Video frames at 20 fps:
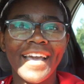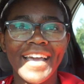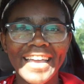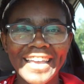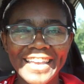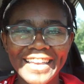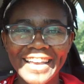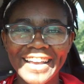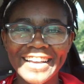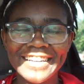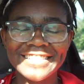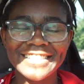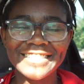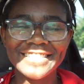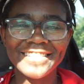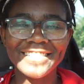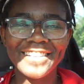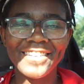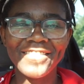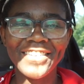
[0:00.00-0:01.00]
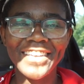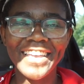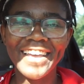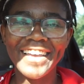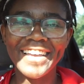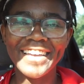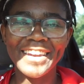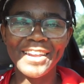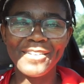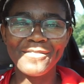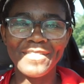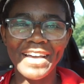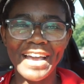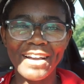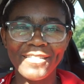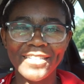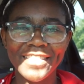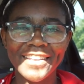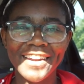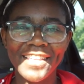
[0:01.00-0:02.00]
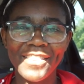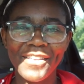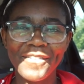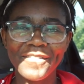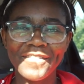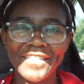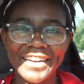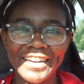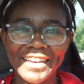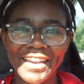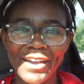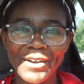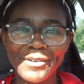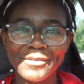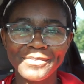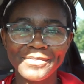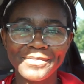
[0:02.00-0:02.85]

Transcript: Hey guys, it's Olivia and I'm back with another video.